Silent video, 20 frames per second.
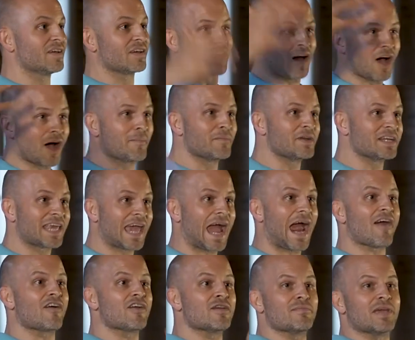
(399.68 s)
Come and
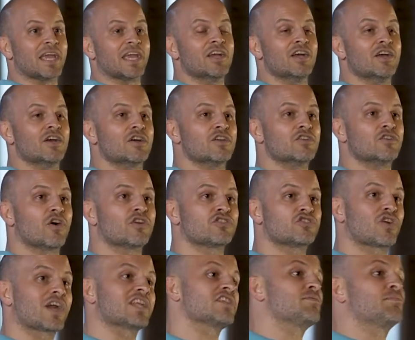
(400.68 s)
carry me, not
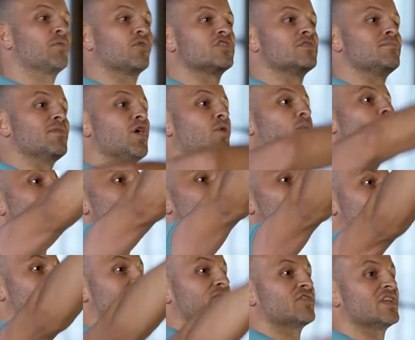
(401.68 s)
transporting me away to
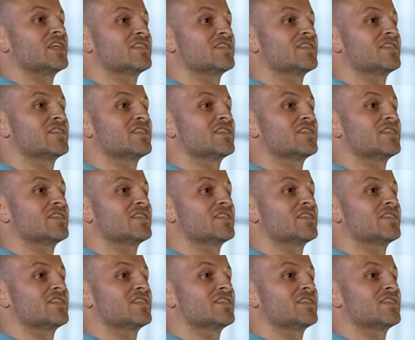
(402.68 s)
a different